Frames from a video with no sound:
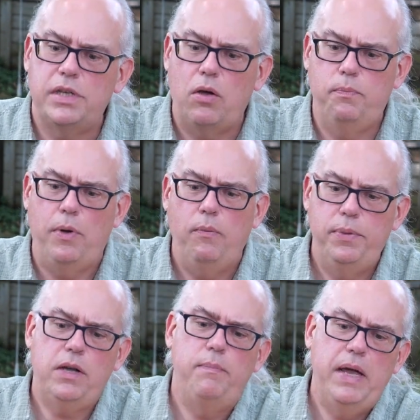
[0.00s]
I'll I'll
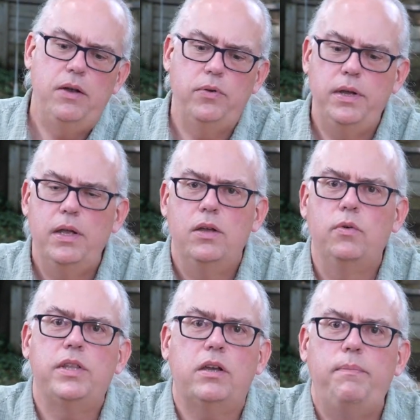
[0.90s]
pick a battery
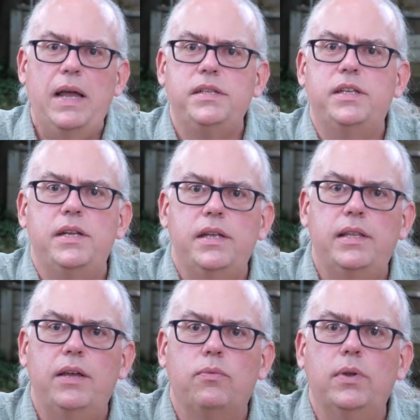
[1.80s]
with a capacity
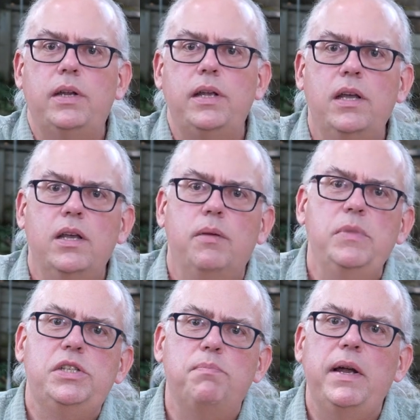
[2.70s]
that really
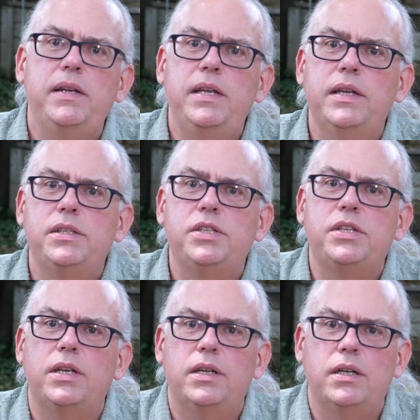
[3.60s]
meets my needs,